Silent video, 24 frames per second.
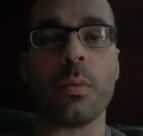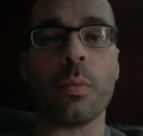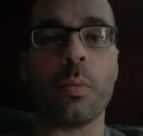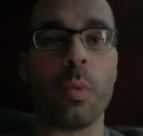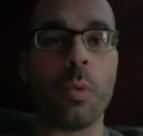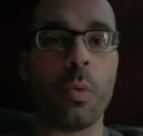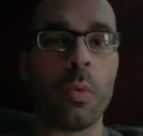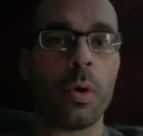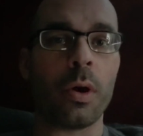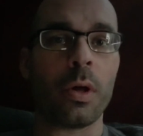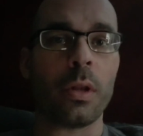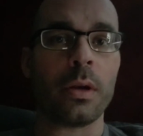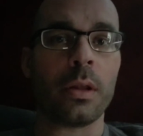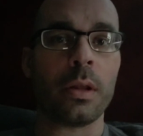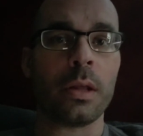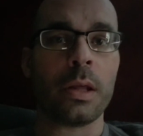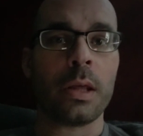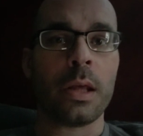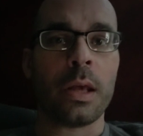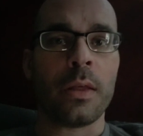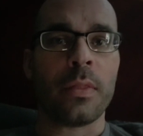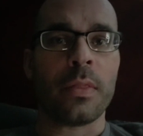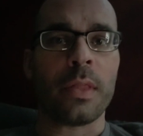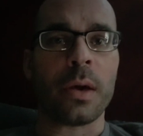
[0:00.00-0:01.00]
one
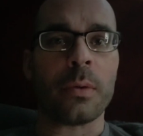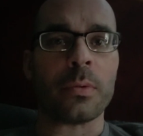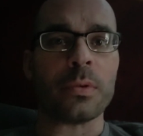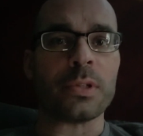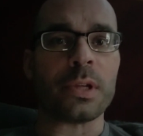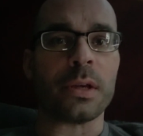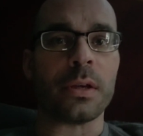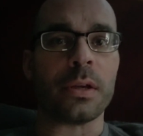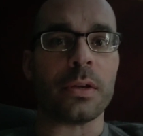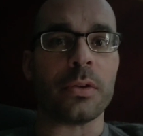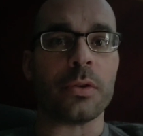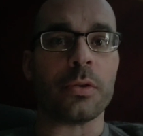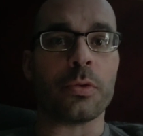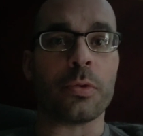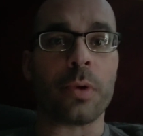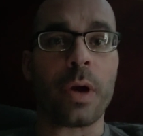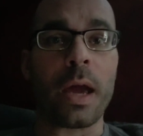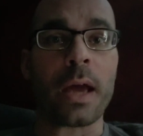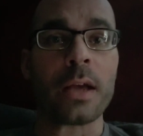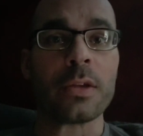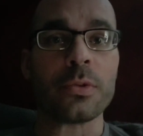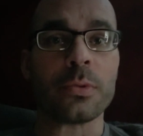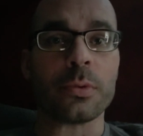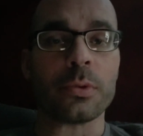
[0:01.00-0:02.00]
that was a
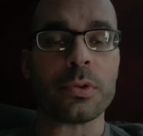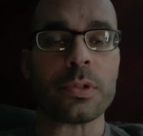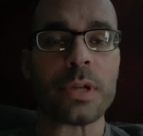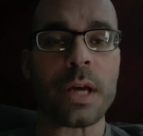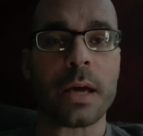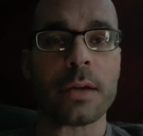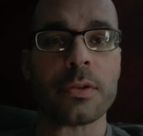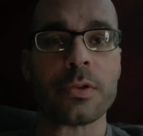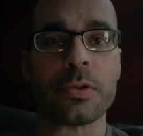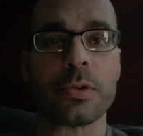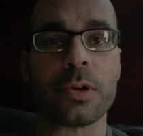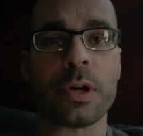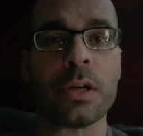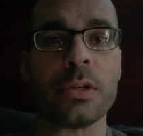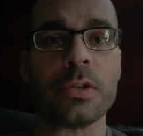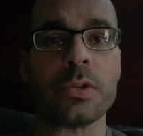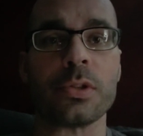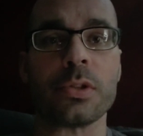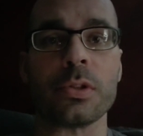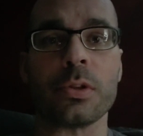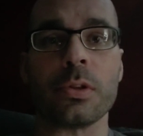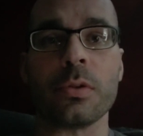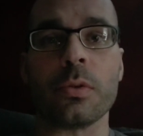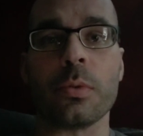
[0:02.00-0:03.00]
gradual
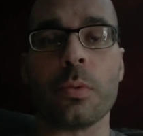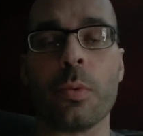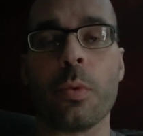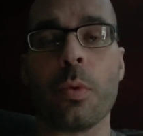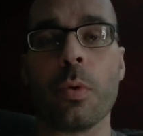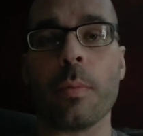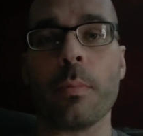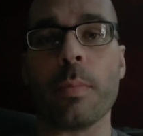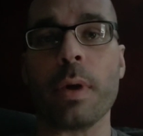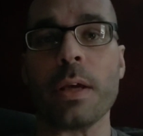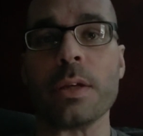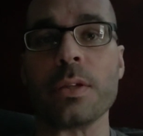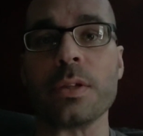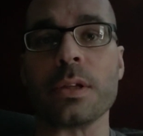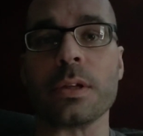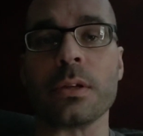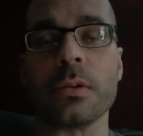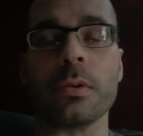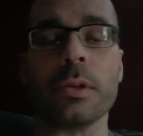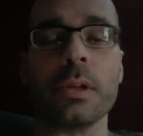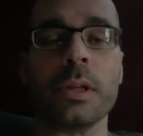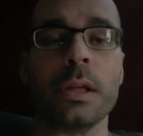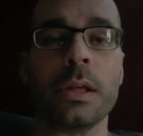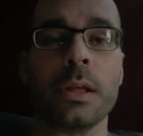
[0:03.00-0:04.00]
titration, or
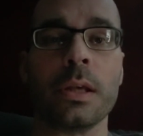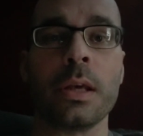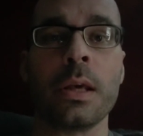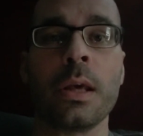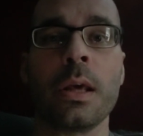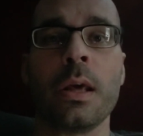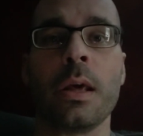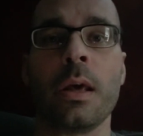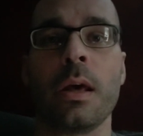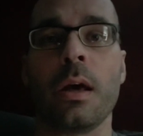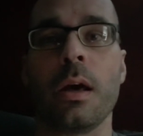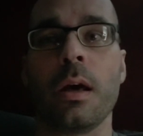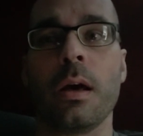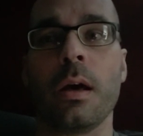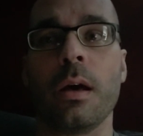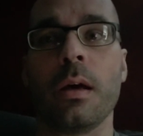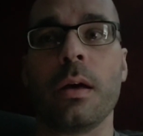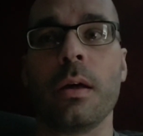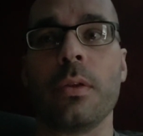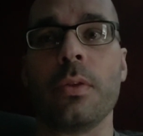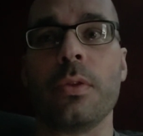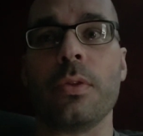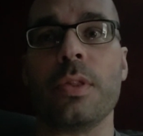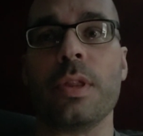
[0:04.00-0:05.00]
basically
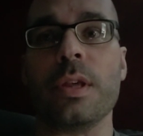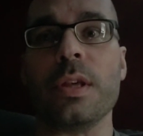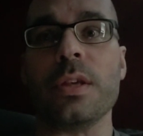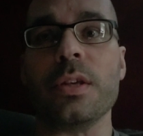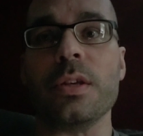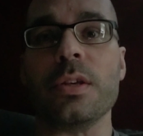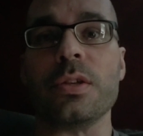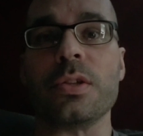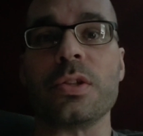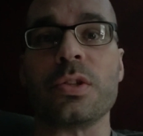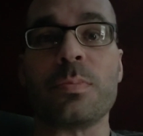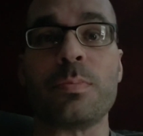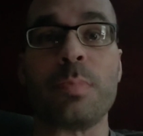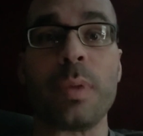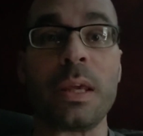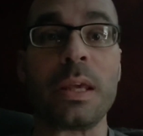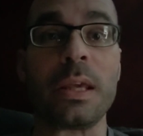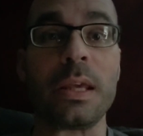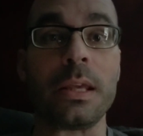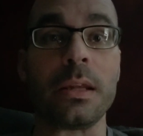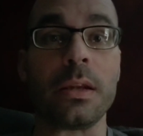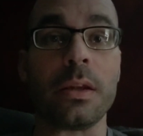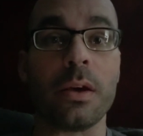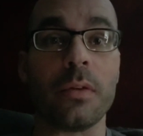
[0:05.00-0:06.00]
the
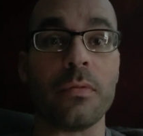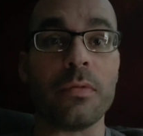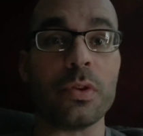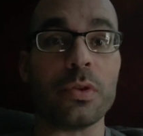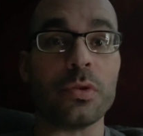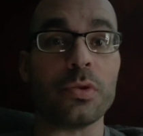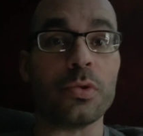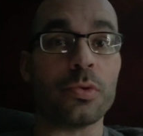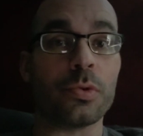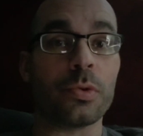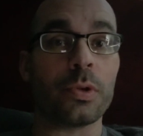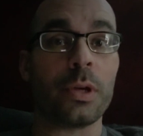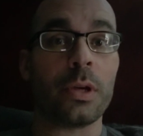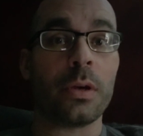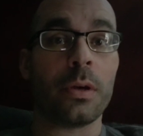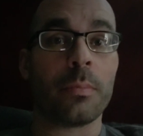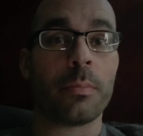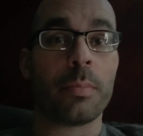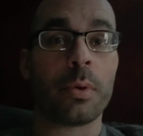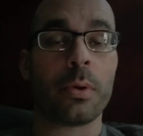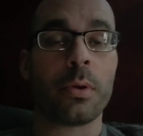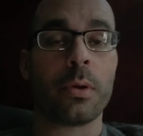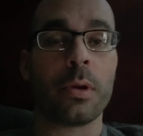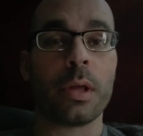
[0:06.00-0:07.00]
speed of the
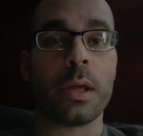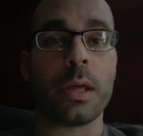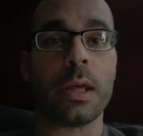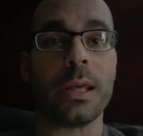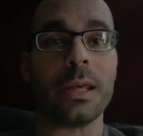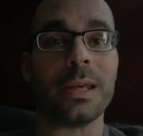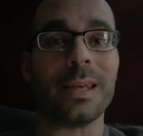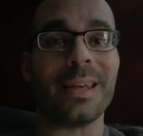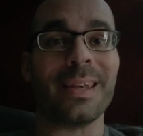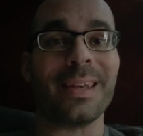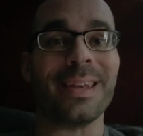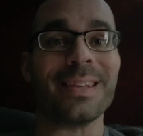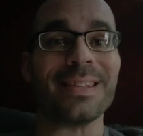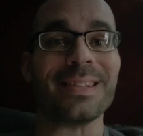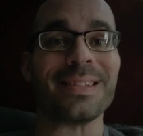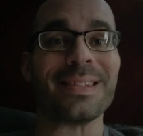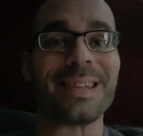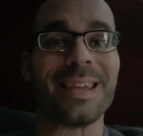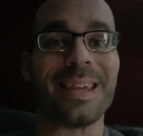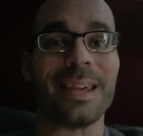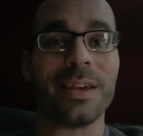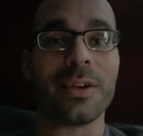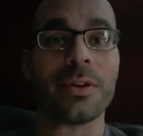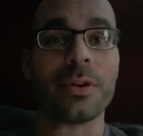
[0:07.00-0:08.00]
drip is
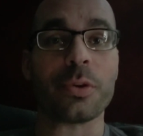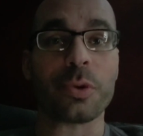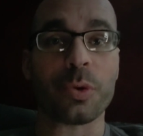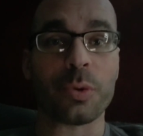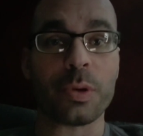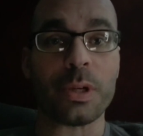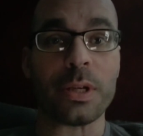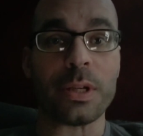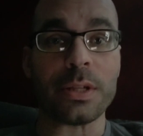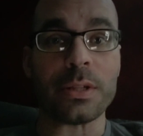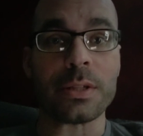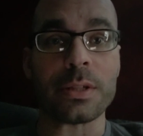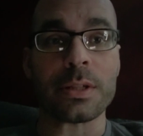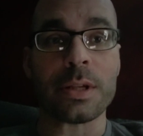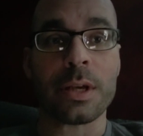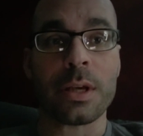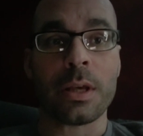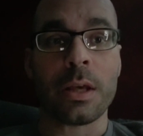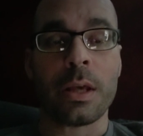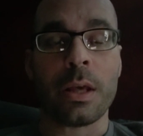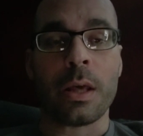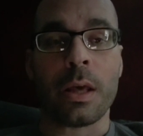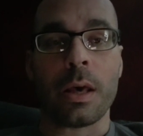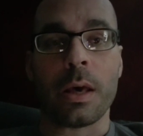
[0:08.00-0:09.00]
increased
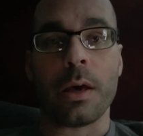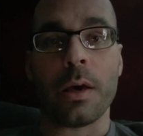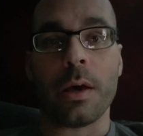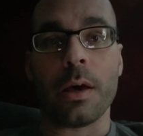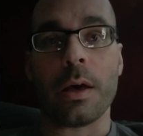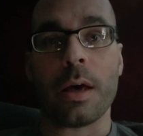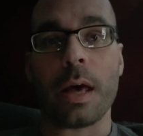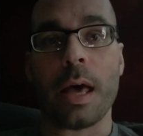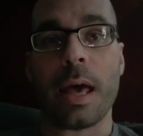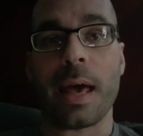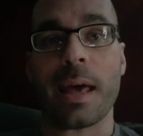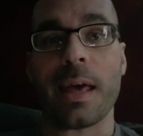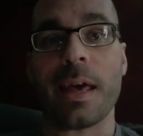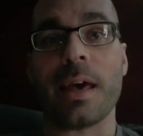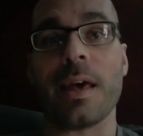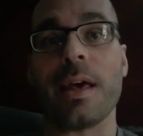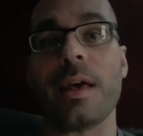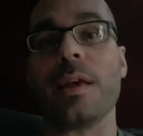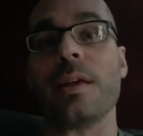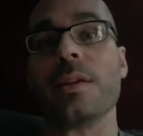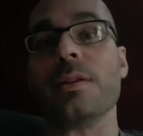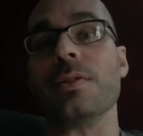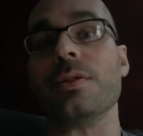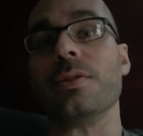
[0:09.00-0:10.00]

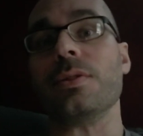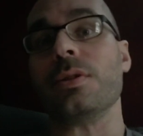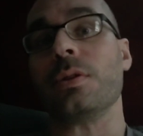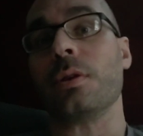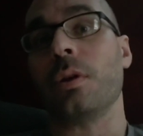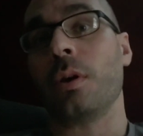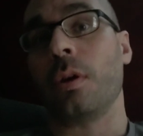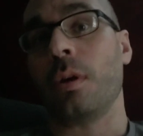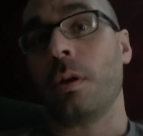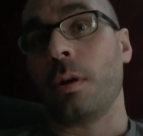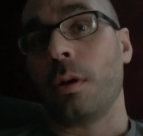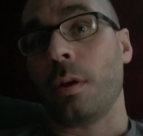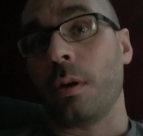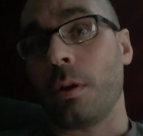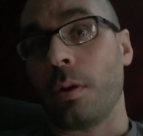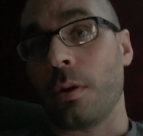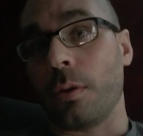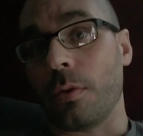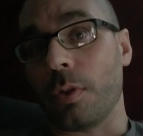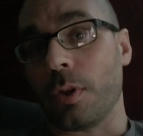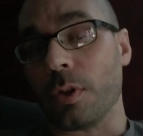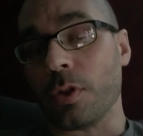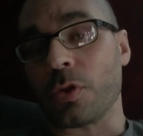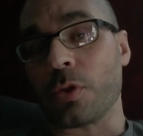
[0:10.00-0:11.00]
as
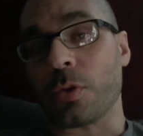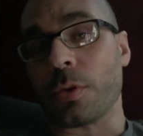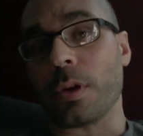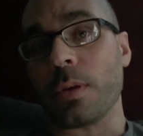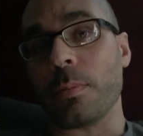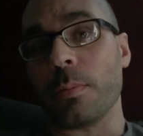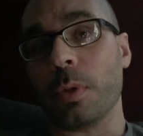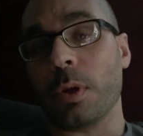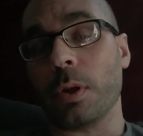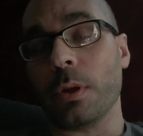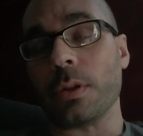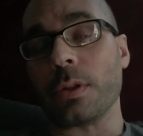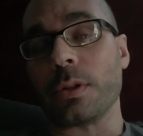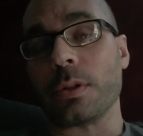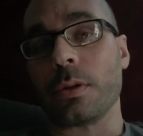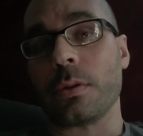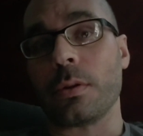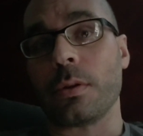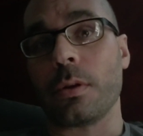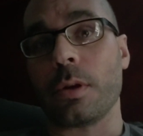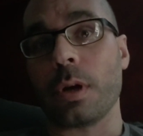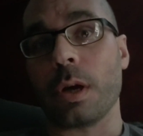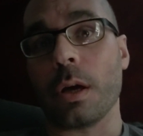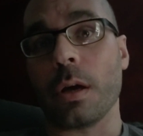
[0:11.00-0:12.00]
the treatment
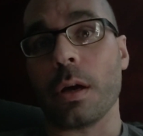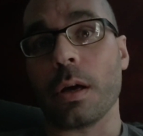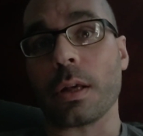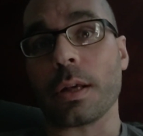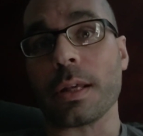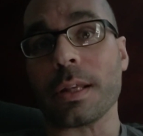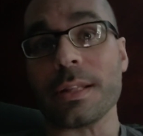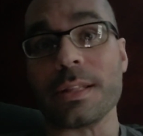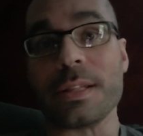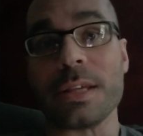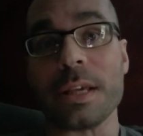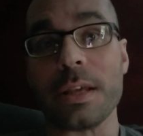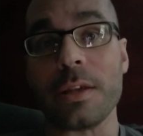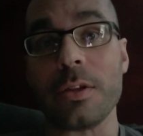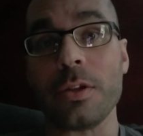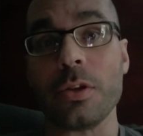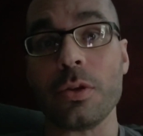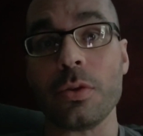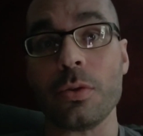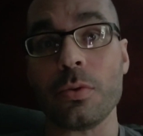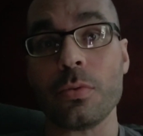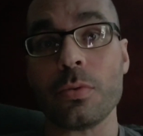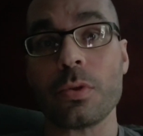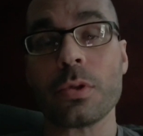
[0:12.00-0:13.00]

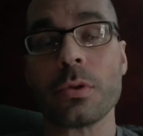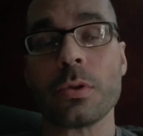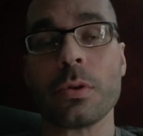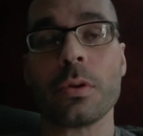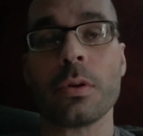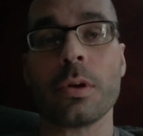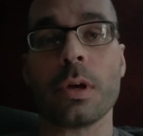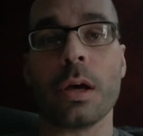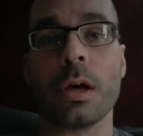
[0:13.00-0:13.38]
continues